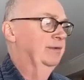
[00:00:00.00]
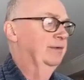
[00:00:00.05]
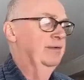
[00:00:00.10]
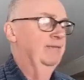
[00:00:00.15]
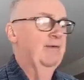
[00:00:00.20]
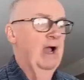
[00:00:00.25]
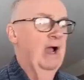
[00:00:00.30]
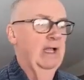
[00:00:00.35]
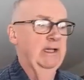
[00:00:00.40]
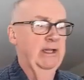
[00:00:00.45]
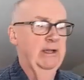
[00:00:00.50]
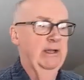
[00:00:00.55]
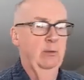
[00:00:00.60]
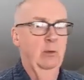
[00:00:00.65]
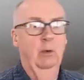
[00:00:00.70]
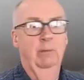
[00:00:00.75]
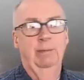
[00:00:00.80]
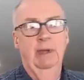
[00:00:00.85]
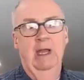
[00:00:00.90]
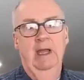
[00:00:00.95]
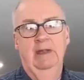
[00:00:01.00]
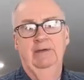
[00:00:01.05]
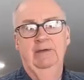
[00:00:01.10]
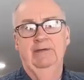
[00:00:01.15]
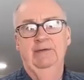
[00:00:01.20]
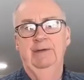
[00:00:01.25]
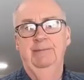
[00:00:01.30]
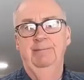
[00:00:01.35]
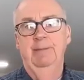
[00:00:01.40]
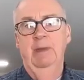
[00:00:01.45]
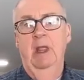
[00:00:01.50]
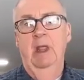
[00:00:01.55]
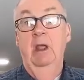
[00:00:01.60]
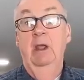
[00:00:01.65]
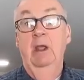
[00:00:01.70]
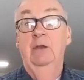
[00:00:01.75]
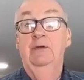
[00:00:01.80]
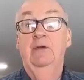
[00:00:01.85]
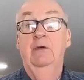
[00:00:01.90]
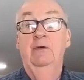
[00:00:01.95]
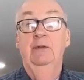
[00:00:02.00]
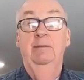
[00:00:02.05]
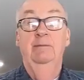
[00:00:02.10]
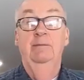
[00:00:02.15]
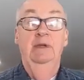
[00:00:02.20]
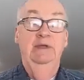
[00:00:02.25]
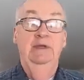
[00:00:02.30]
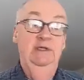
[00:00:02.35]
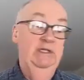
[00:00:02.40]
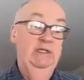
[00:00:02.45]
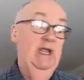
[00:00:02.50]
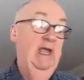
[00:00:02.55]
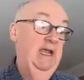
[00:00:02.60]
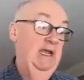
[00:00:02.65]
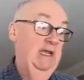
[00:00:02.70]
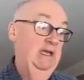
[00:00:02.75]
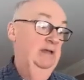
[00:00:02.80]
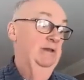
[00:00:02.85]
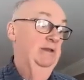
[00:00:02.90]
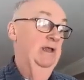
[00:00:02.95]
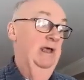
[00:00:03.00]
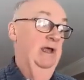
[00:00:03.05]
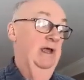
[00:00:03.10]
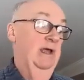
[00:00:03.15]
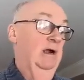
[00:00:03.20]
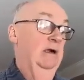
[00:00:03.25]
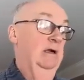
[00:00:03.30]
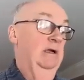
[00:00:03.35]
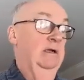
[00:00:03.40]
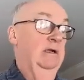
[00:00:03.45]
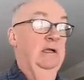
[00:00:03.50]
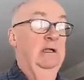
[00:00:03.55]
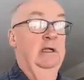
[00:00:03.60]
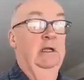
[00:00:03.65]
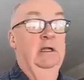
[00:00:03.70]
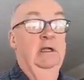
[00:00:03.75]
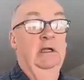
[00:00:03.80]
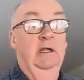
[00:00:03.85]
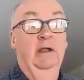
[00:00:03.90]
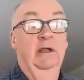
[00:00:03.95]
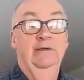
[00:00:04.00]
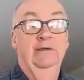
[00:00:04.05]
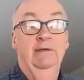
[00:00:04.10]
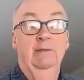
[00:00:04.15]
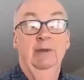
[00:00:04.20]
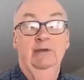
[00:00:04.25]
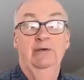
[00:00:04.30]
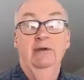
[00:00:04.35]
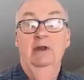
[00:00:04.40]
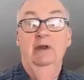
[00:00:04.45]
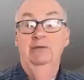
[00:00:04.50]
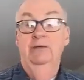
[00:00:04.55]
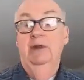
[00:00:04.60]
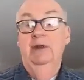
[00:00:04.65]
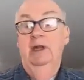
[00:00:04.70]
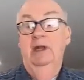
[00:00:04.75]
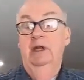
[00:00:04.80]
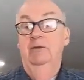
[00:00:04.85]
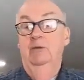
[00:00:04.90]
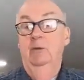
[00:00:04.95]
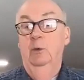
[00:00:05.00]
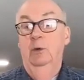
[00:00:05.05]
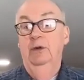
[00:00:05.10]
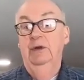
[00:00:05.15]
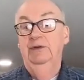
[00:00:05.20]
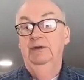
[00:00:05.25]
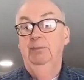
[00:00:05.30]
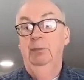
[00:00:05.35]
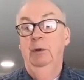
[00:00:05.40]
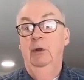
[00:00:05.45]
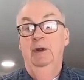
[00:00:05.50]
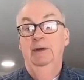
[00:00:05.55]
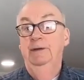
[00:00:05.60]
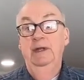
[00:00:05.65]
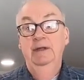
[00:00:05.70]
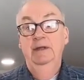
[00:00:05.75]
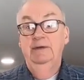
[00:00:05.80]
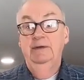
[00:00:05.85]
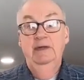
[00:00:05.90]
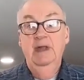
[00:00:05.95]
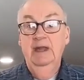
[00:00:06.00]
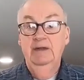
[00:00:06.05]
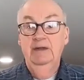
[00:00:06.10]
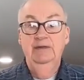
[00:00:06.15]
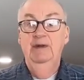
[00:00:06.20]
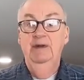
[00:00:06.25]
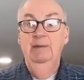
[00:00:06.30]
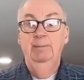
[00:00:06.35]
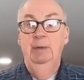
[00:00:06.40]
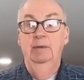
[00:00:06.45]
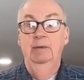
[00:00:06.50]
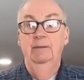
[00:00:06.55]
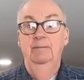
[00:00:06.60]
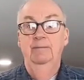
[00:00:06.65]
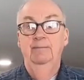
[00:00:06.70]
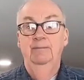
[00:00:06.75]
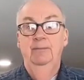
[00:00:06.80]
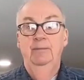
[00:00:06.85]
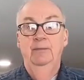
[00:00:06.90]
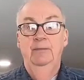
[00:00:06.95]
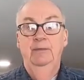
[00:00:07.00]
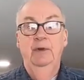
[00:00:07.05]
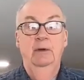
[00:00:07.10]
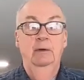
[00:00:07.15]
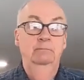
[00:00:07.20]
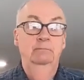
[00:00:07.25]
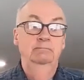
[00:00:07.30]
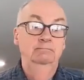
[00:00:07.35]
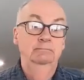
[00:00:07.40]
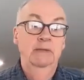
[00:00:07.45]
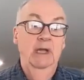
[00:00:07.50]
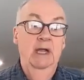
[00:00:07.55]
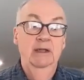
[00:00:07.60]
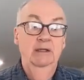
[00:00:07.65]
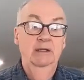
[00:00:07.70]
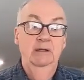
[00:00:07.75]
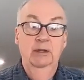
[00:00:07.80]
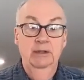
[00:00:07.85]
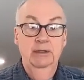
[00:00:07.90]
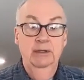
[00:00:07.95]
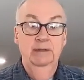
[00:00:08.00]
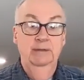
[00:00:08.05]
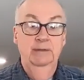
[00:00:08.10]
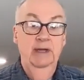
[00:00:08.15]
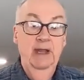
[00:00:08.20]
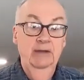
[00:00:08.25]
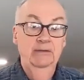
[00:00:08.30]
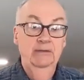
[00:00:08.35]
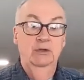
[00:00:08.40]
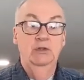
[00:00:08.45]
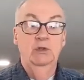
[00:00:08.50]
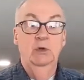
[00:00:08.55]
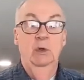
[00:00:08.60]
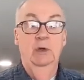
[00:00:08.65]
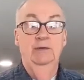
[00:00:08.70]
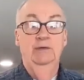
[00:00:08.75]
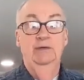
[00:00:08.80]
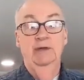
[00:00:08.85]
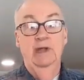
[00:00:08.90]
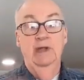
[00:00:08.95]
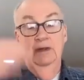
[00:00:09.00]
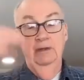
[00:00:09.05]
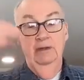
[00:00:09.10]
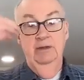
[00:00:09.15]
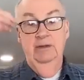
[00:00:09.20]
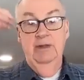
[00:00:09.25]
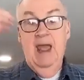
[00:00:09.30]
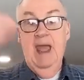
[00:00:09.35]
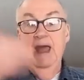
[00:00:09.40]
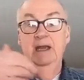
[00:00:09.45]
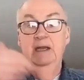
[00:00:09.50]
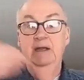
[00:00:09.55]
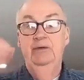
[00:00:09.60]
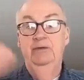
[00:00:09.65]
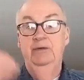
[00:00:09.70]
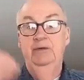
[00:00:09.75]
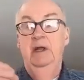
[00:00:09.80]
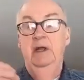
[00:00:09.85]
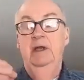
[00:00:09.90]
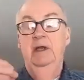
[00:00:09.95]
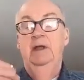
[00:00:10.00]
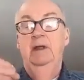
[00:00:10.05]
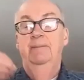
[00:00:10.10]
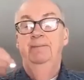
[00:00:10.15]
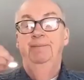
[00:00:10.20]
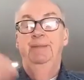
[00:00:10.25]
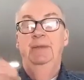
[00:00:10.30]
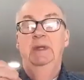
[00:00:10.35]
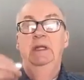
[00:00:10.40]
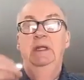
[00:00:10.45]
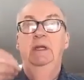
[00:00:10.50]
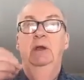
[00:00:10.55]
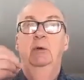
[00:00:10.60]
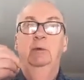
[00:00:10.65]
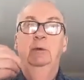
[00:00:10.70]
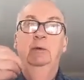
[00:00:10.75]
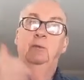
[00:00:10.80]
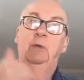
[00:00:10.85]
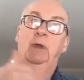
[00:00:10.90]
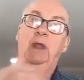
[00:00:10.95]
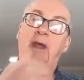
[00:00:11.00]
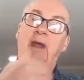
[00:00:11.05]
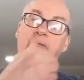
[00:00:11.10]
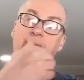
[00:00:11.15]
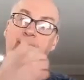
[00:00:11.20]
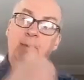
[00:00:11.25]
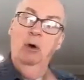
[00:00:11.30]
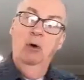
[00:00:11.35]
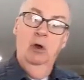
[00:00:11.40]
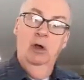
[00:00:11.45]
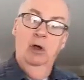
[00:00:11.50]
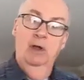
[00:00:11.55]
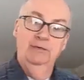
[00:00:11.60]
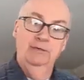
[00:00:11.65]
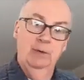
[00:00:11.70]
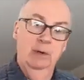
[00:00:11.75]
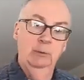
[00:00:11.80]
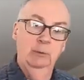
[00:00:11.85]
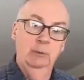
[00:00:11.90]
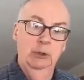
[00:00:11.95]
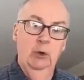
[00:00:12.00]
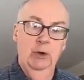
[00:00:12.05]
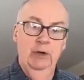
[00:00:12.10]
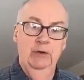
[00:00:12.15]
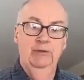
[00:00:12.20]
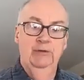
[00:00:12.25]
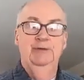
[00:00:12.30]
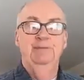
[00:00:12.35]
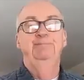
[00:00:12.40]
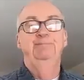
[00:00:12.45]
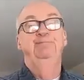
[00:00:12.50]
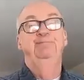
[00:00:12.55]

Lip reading: us to violate our own policy. So the mistake there is a misunderstanding of the word exploit. It's that simple. So now you look at the answer choices. Now that is, we have a pause, right? We're lawyers.